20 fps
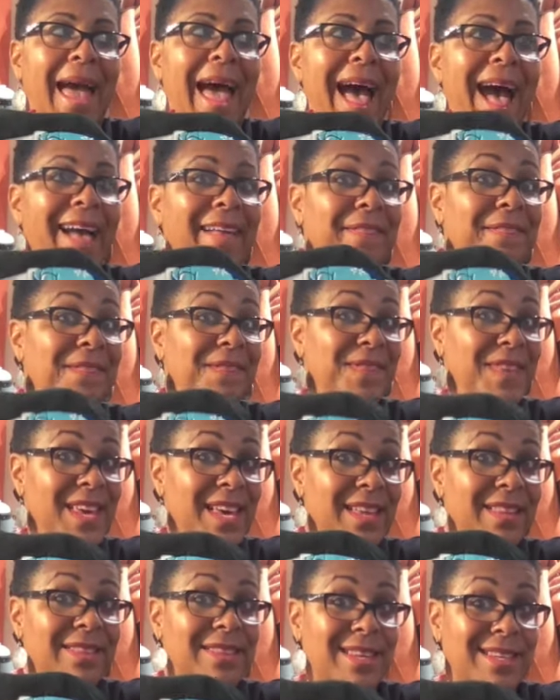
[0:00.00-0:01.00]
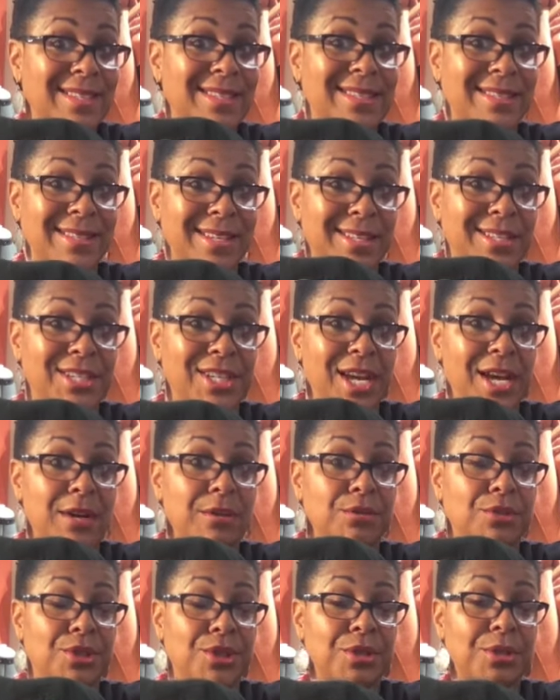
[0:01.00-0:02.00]
I think this stitch
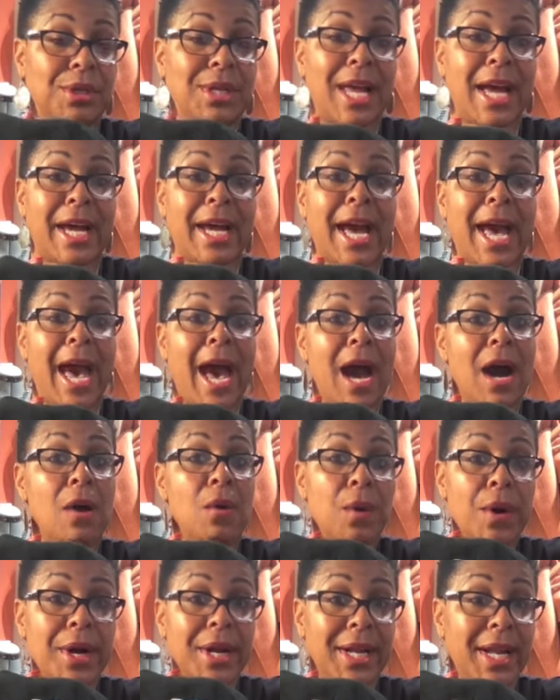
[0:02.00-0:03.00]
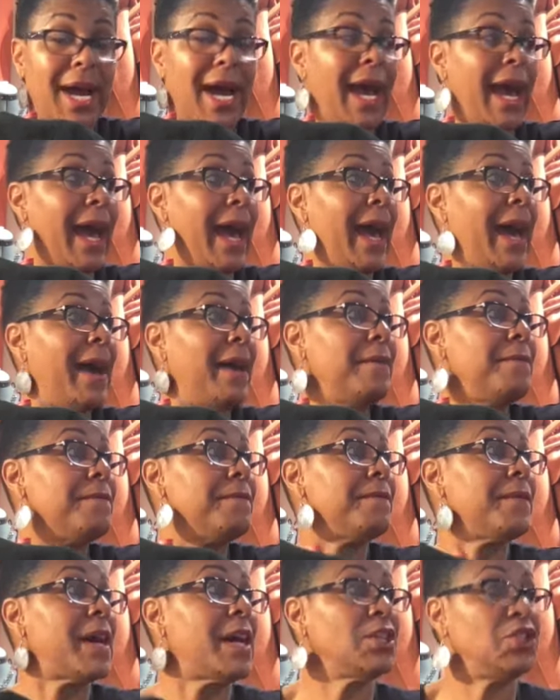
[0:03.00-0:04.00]
out took like an hour and a
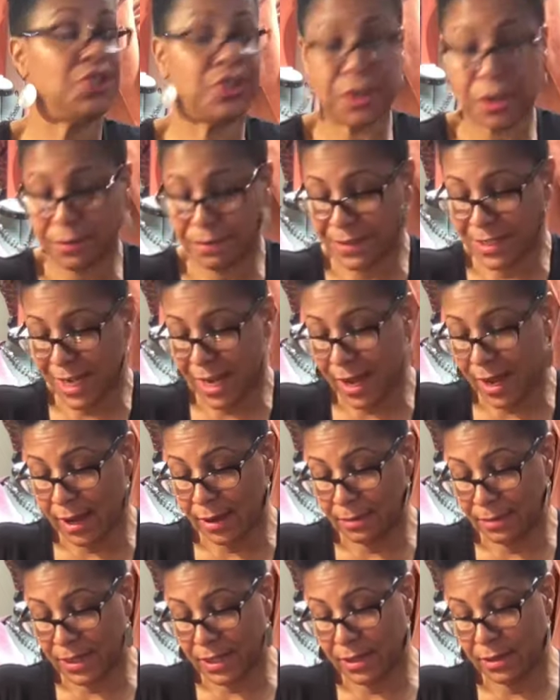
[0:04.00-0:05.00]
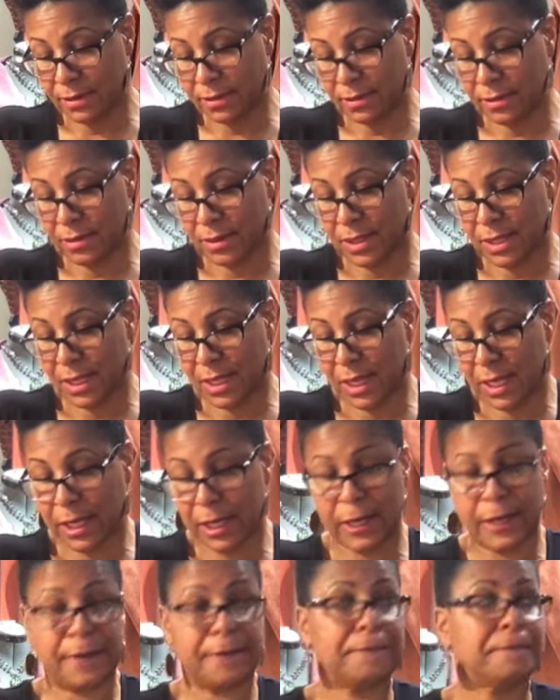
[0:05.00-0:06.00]
half. I should have timed it
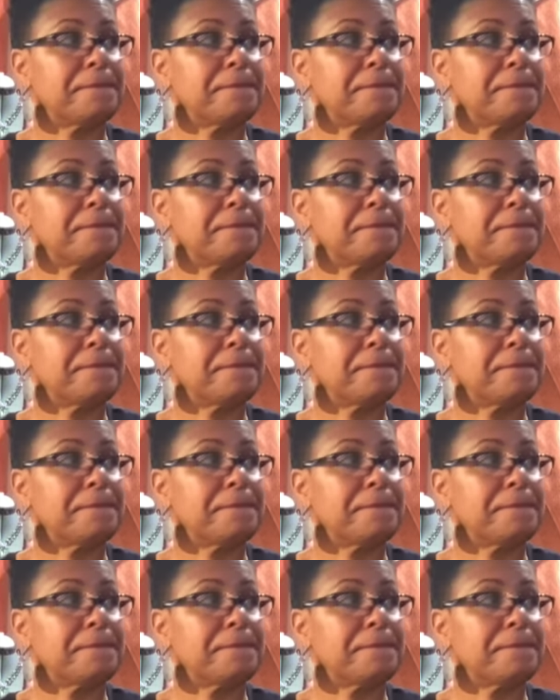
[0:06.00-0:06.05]
today.